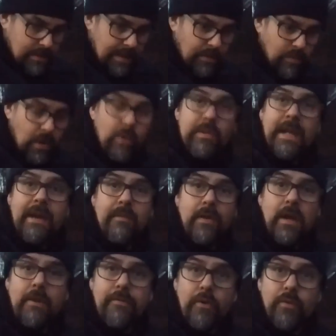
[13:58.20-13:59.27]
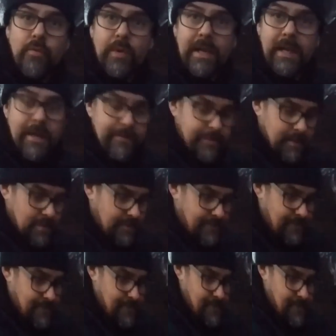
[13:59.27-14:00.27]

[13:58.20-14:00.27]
Then we only have a front wheel left.